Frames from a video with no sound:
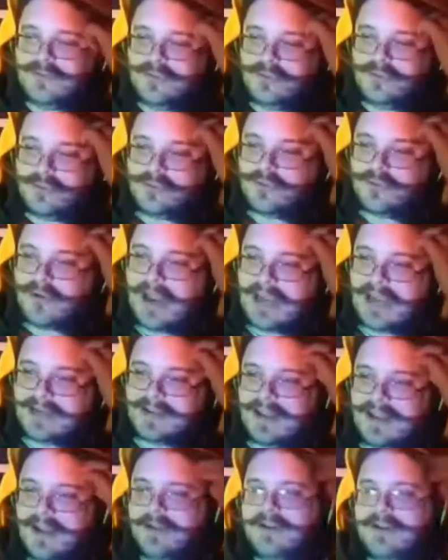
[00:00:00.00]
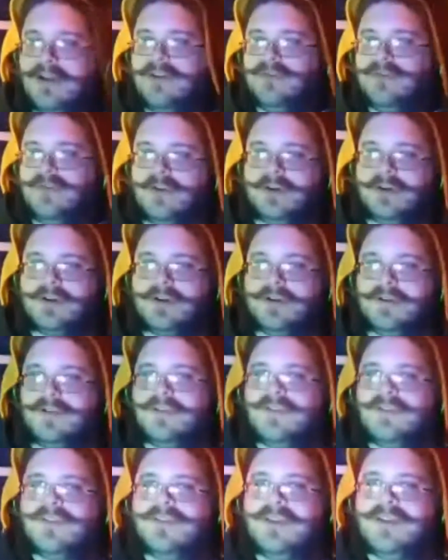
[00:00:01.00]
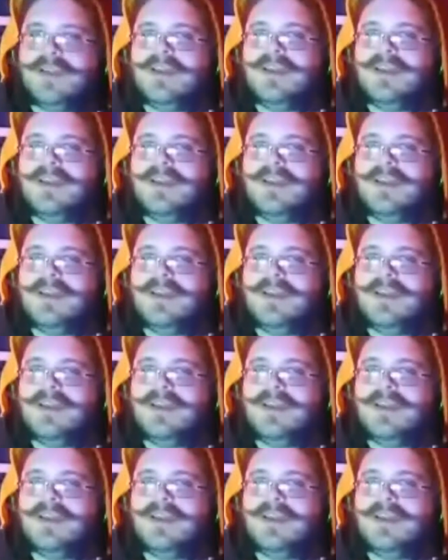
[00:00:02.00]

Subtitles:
to crack down on workers.